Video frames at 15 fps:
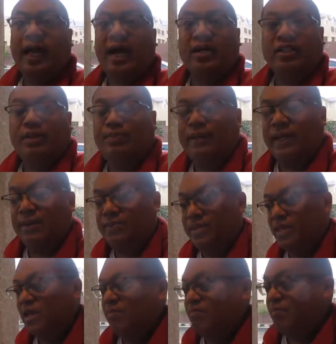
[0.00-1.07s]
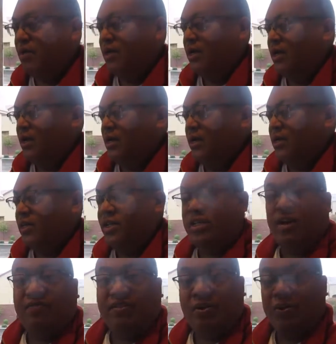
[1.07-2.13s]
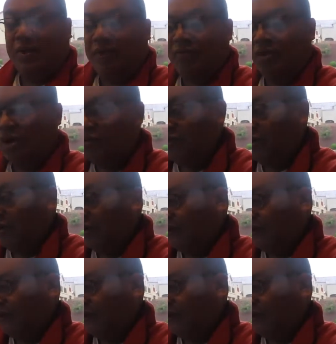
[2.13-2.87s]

house to pick up some stuff that we left over.